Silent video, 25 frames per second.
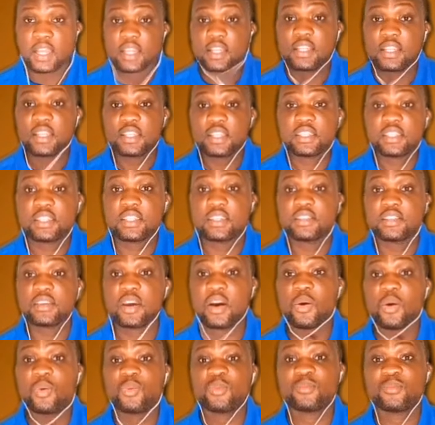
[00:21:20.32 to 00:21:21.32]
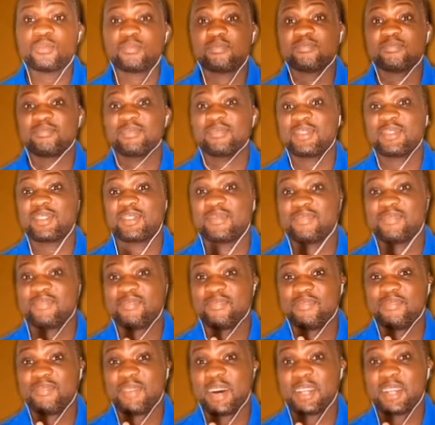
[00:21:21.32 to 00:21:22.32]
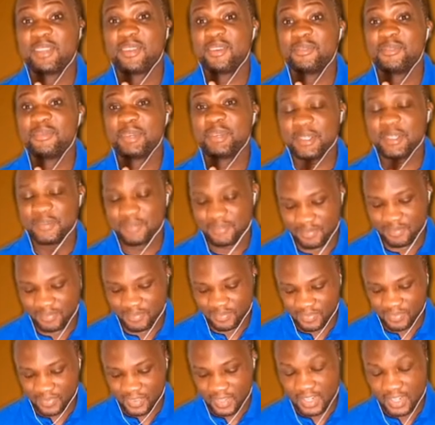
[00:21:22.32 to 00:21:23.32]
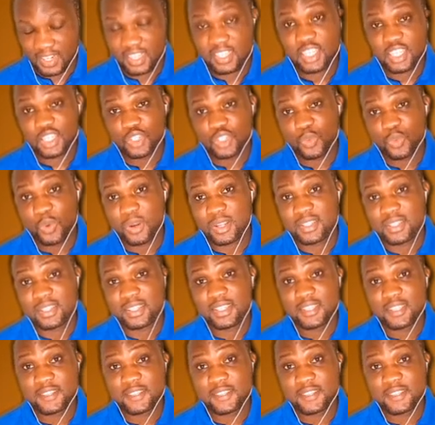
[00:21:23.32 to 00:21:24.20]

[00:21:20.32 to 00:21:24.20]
This is, oh, pardon me. This is what?